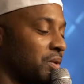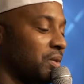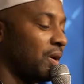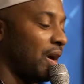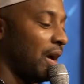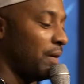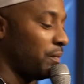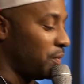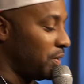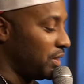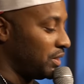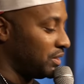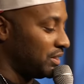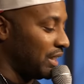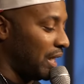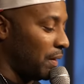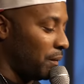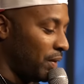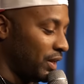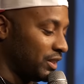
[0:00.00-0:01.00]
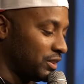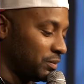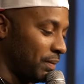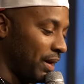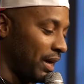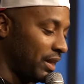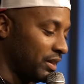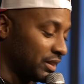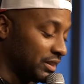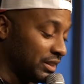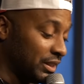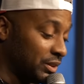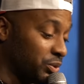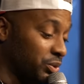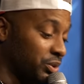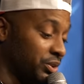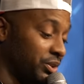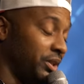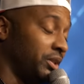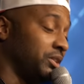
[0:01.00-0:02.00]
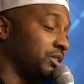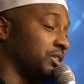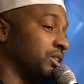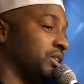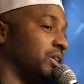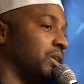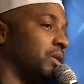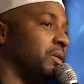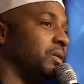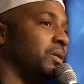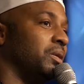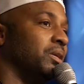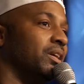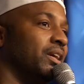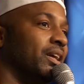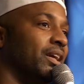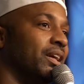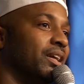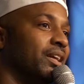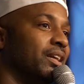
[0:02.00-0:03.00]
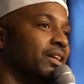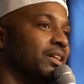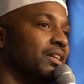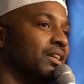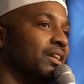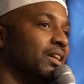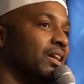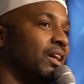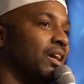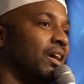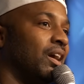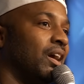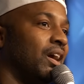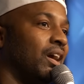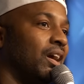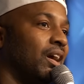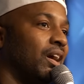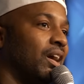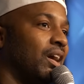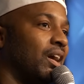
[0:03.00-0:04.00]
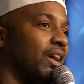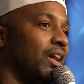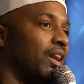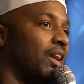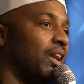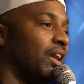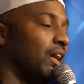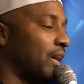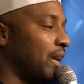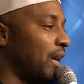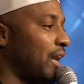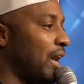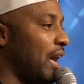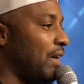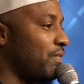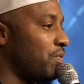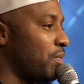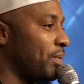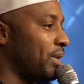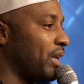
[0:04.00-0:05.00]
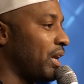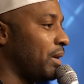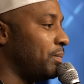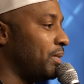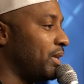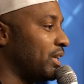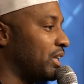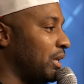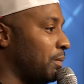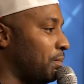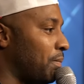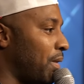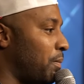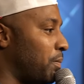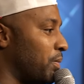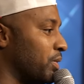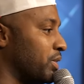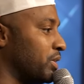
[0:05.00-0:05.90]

recall I was I was bothered because this was years ago, and like I, I haven't been able to keep up